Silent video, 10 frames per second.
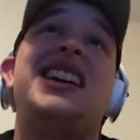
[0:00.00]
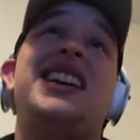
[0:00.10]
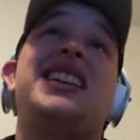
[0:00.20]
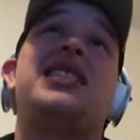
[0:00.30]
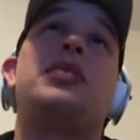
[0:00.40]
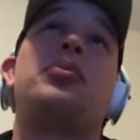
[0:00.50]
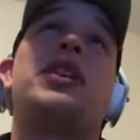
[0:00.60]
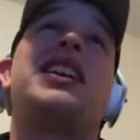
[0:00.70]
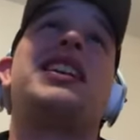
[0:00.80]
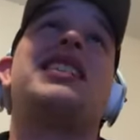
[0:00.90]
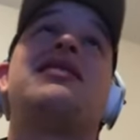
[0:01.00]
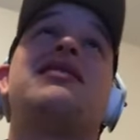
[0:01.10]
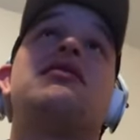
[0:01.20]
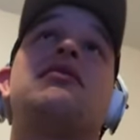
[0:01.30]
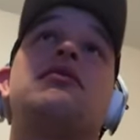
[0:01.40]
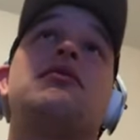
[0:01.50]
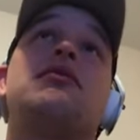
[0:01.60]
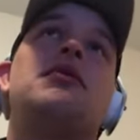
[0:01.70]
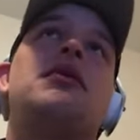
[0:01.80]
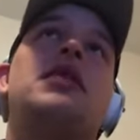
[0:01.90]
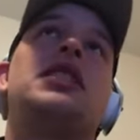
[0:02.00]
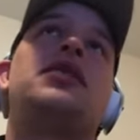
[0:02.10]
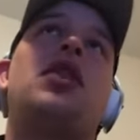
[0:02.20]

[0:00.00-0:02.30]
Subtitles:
you get to the break and things